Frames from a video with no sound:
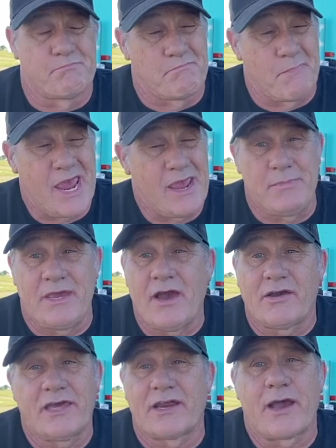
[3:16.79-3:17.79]
Maybe
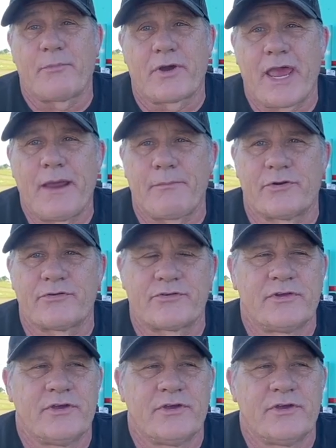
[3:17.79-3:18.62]
I'll get a couple campers.